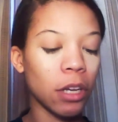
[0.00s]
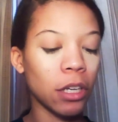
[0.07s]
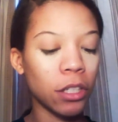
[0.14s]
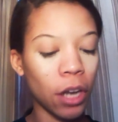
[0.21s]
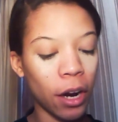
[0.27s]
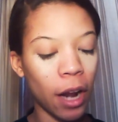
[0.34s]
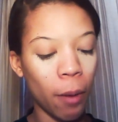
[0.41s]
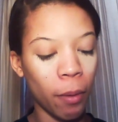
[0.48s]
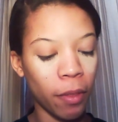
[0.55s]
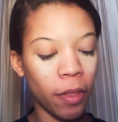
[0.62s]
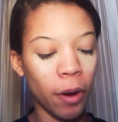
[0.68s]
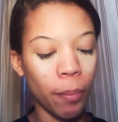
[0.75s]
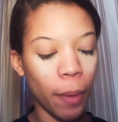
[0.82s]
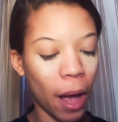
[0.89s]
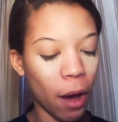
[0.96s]
I started out with
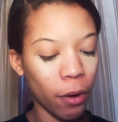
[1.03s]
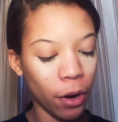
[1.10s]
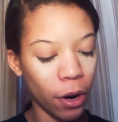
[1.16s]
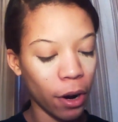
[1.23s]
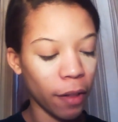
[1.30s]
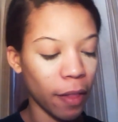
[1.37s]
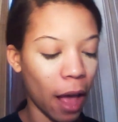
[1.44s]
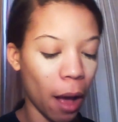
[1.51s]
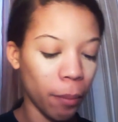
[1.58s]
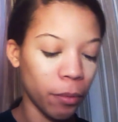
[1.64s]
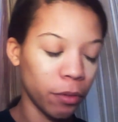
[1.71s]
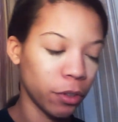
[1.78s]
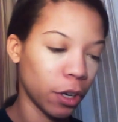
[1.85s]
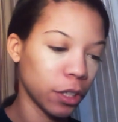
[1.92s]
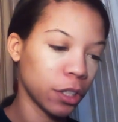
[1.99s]
their powder, and now I
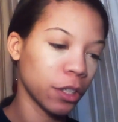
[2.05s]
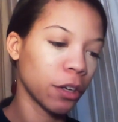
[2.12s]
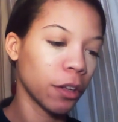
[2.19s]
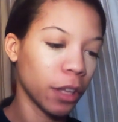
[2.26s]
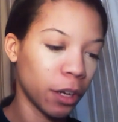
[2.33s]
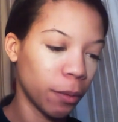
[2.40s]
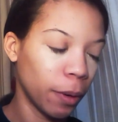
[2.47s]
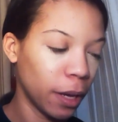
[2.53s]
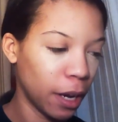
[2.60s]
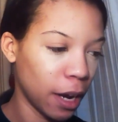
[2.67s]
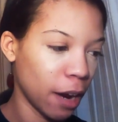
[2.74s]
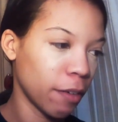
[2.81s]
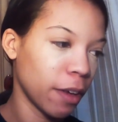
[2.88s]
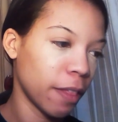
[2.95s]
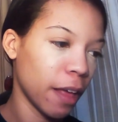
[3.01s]
moved on to their liquid and
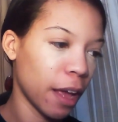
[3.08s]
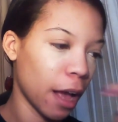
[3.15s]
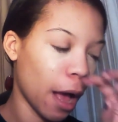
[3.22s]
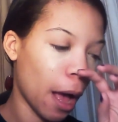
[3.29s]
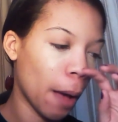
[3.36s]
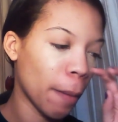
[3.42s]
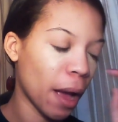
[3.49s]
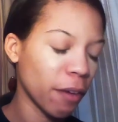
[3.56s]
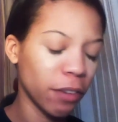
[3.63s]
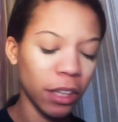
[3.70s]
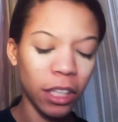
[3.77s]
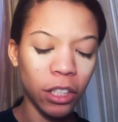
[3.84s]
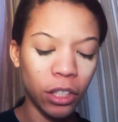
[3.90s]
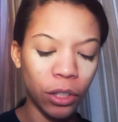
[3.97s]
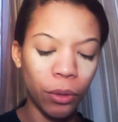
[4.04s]
everything. I
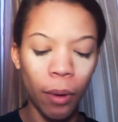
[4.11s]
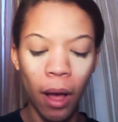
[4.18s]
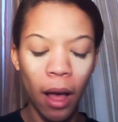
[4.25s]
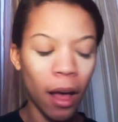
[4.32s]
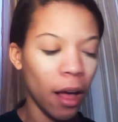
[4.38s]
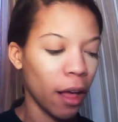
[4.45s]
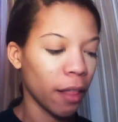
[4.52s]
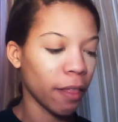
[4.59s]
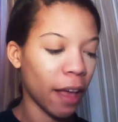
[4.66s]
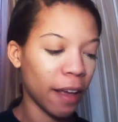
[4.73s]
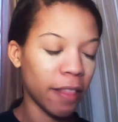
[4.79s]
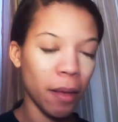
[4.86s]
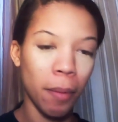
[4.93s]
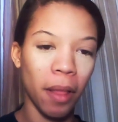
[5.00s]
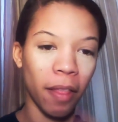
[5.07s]
really do
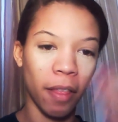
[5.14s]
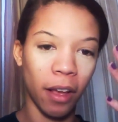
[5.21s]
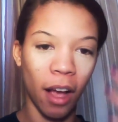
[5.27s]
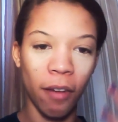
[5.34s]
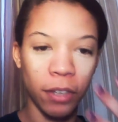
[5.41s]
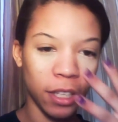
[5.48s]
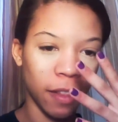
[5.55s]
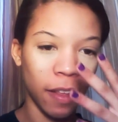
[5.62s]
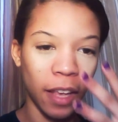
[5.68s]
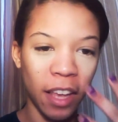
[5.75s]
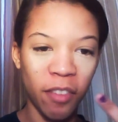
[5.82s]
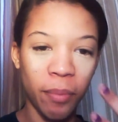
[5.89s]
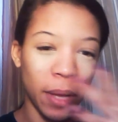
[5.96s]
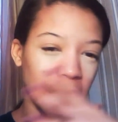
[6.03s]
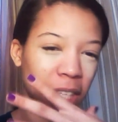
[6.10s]
like them. I like the coverage that they
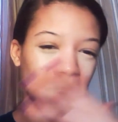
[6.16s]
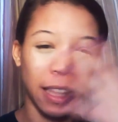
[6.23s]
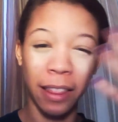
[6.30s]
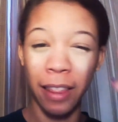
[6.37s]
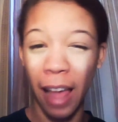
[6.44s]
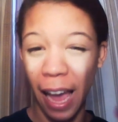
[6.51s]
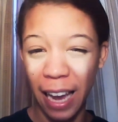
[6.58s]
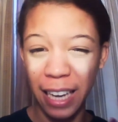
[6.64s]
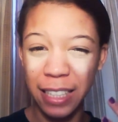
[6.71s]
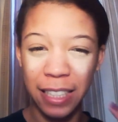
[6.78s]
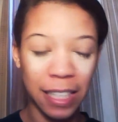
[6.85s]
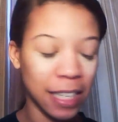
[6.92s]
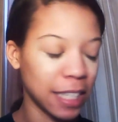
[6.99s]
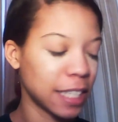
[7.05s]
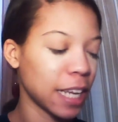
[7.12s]
give, but it's like
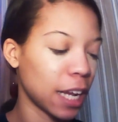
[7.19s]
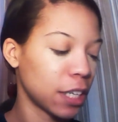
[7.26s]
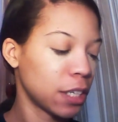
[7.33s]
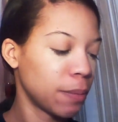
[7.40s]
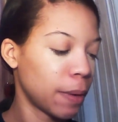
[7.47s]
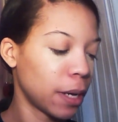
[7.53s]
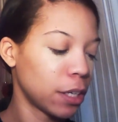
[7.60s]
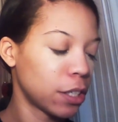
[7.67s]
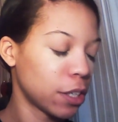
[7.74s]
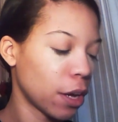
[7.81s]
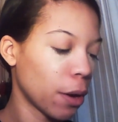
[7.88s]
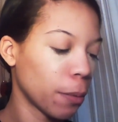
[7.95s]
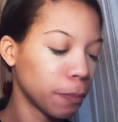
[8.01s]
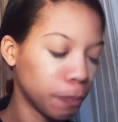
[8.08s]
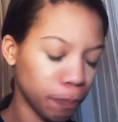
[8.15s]
light and it's not too much,
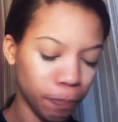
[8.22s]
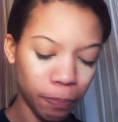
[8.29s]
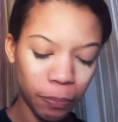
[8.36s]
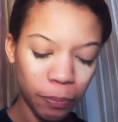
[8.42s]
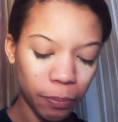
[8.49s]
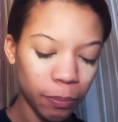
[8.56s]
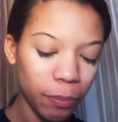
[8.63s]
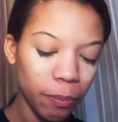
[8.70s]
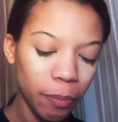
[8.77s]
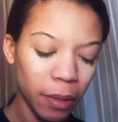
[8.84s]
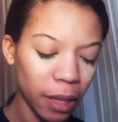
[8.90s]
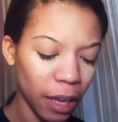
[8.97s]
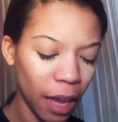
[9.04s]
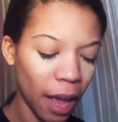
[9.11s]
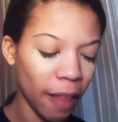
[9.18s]
so
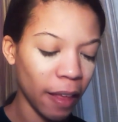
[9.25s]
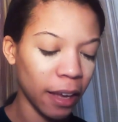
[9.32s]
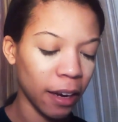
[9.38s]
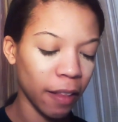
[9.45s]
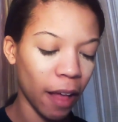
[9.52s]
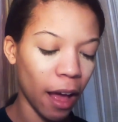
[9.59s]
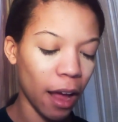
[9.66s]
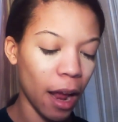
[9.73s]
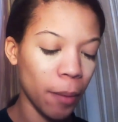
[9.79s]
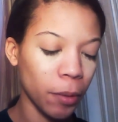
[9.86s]
I like it a lot.